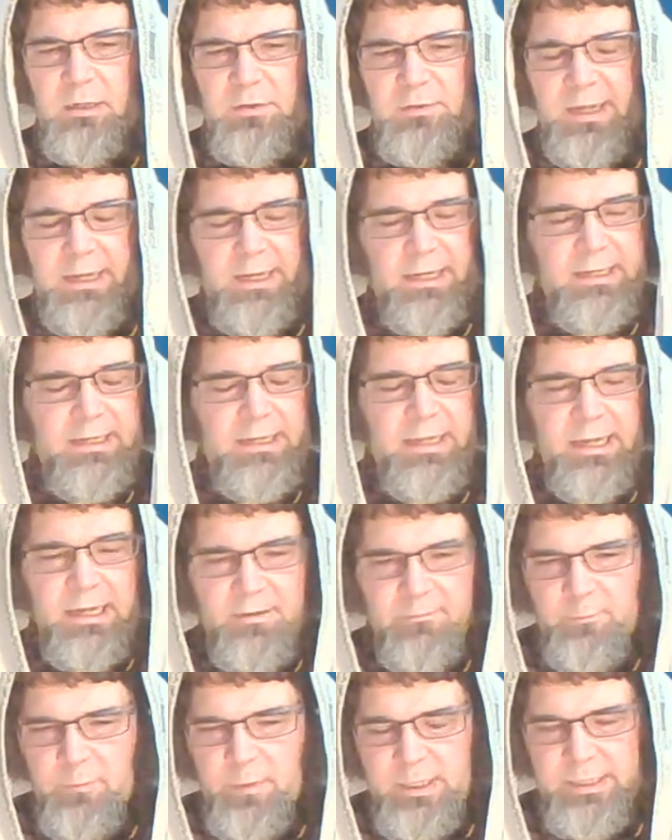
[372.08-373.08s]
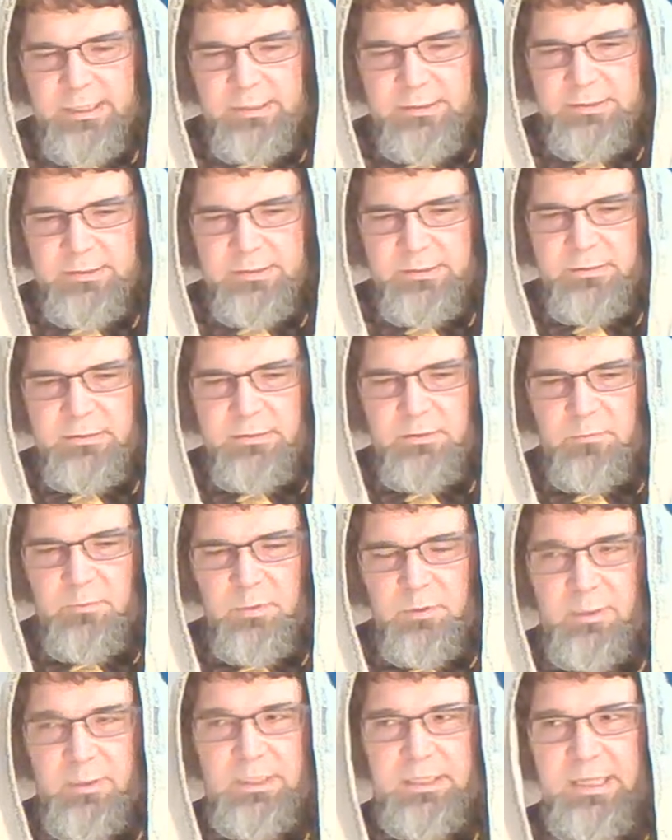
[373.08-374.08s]
they didn't have much,
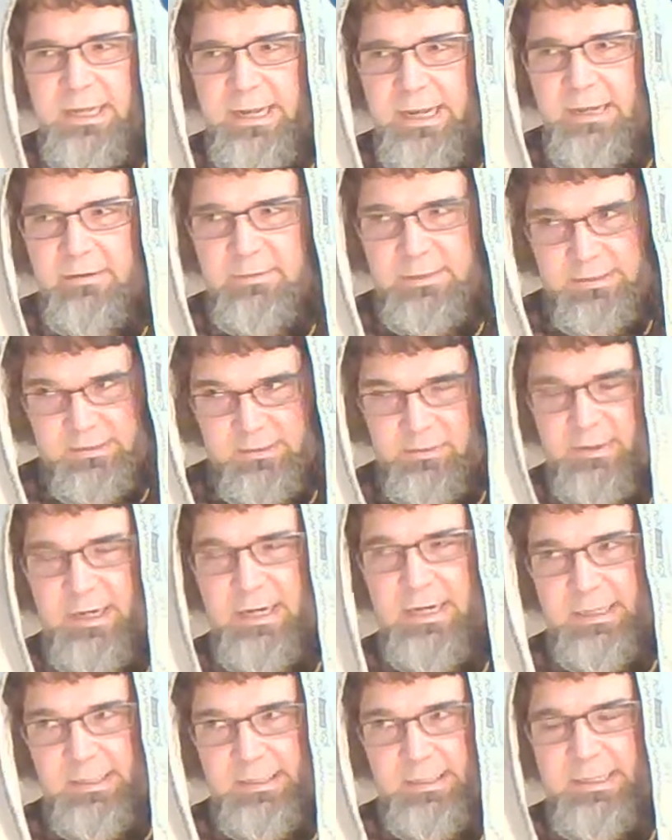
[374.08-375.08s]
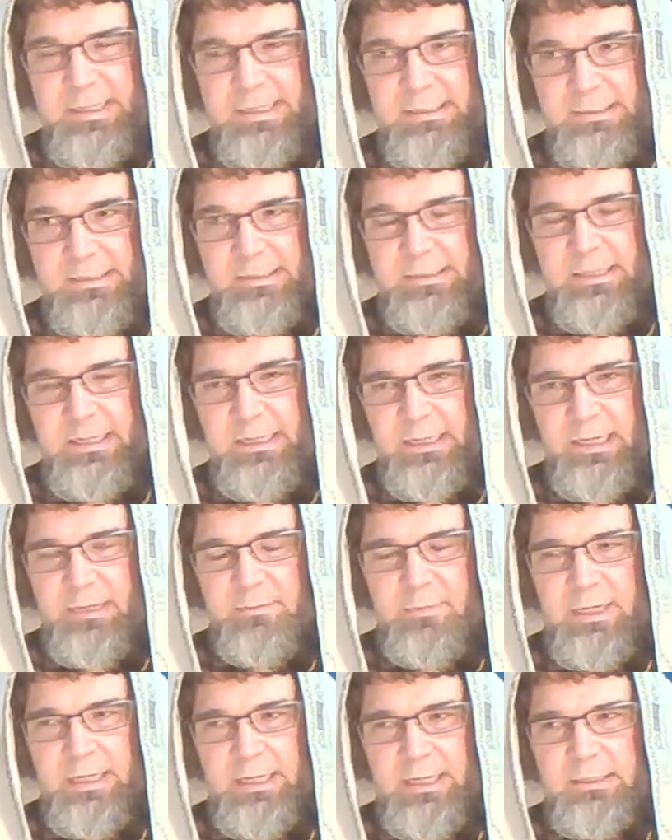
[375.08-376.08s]
but what they had was great in the inside.
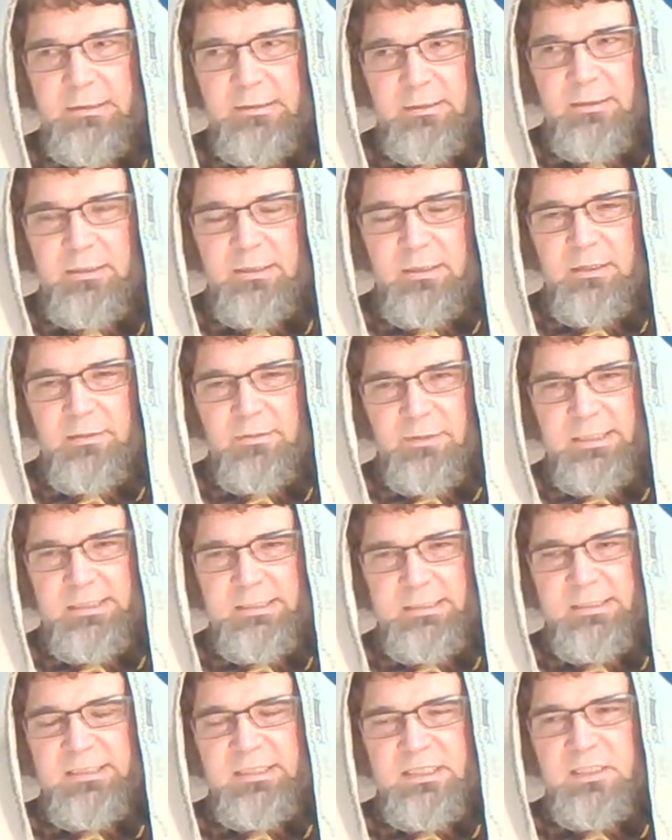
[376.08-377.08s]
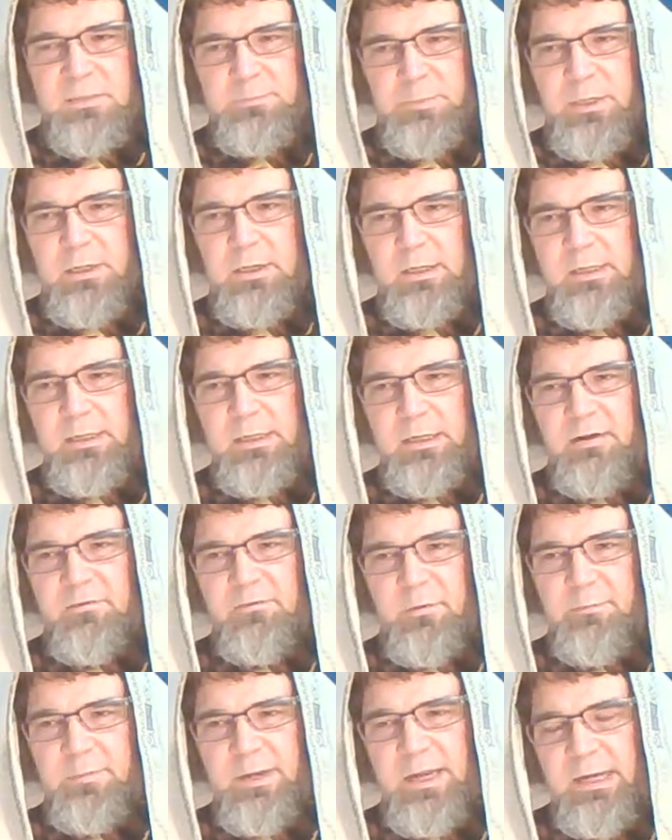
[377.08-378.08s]
Amen. Because the spirit of
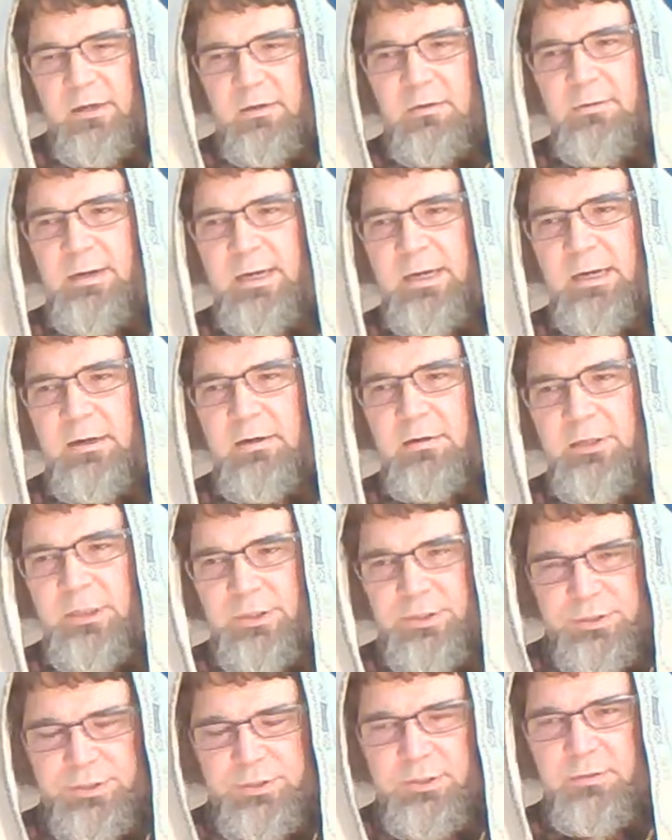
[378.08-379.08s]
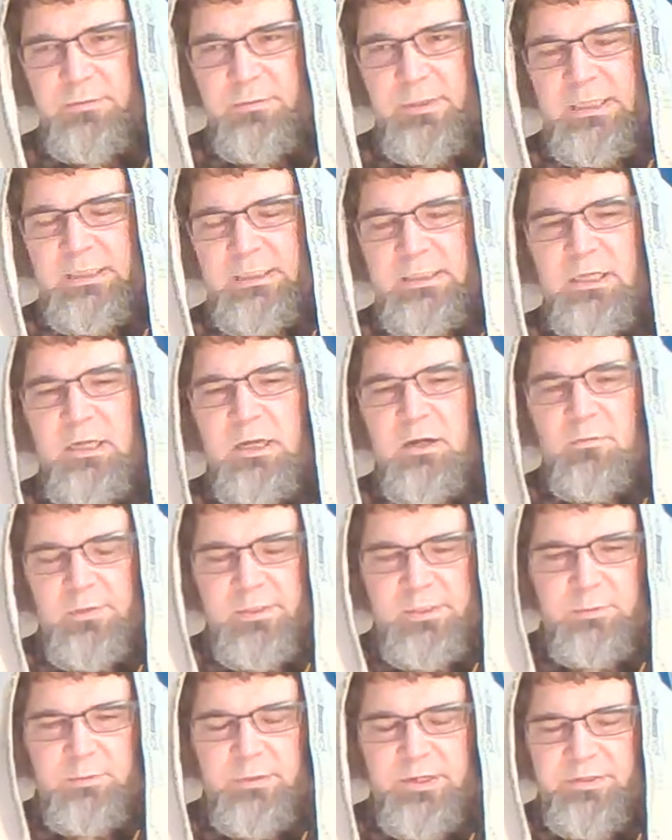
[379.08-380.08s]
Emmanuel, Yeshua,
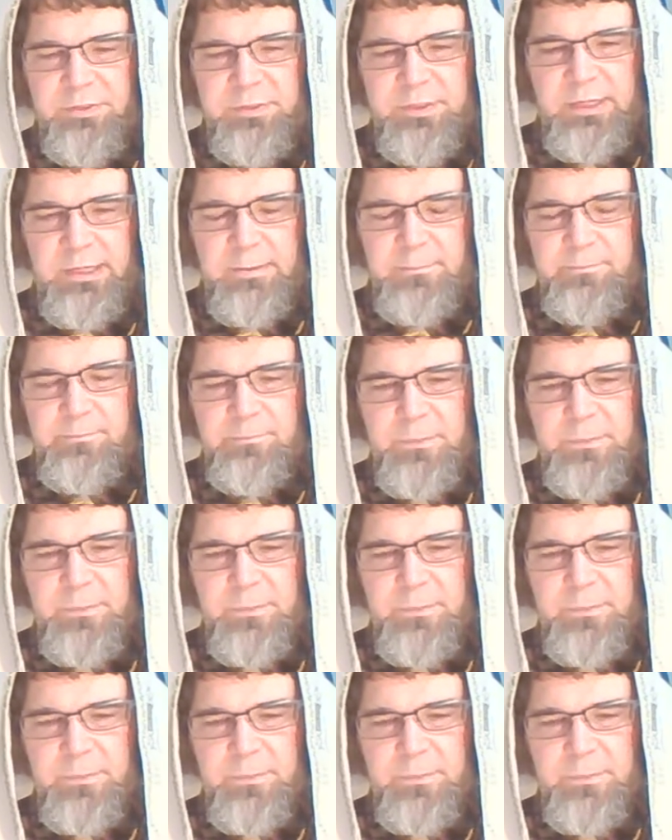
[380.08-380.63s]
was with them.